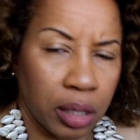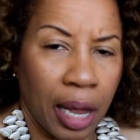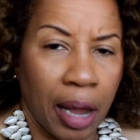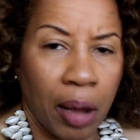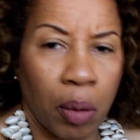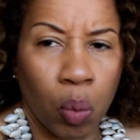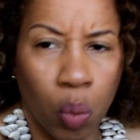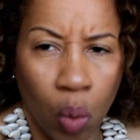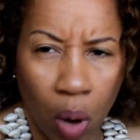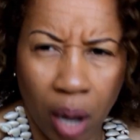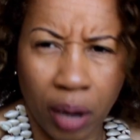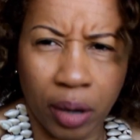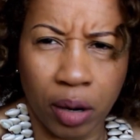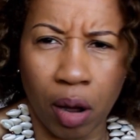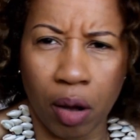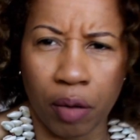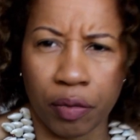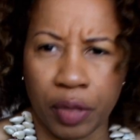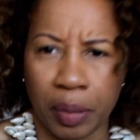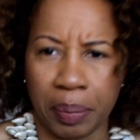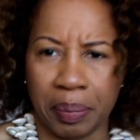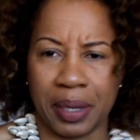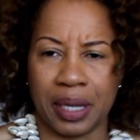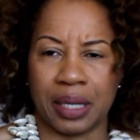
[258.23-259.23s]
Like one
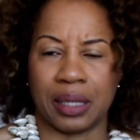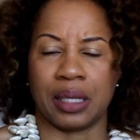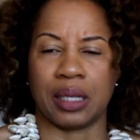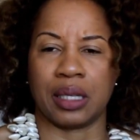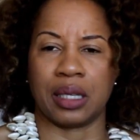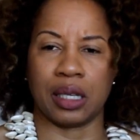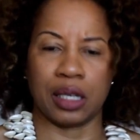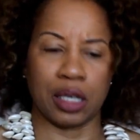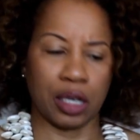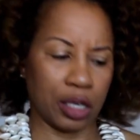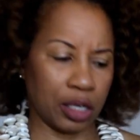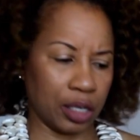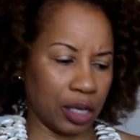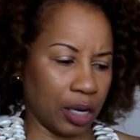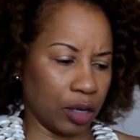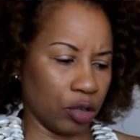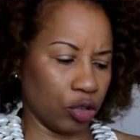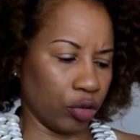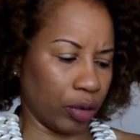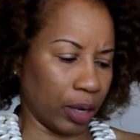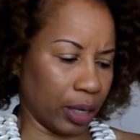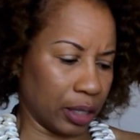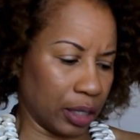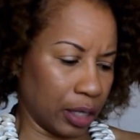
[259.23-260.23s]
of the pieces that is
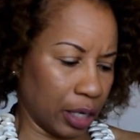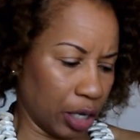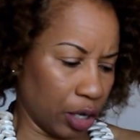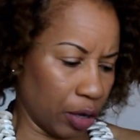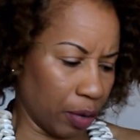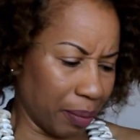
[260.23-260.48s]
interesting.